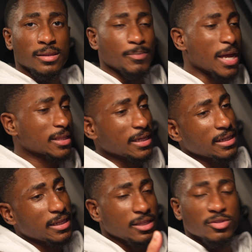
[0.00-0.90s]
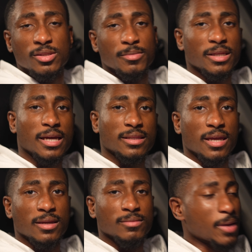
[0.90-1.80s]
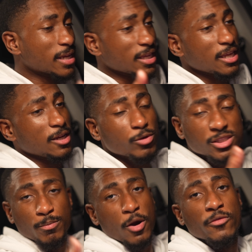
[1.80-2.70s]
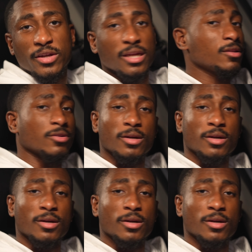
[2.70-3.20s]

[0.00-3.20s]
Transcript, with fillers: Back then, it used to be like that. Back then, it wasn't perfect either.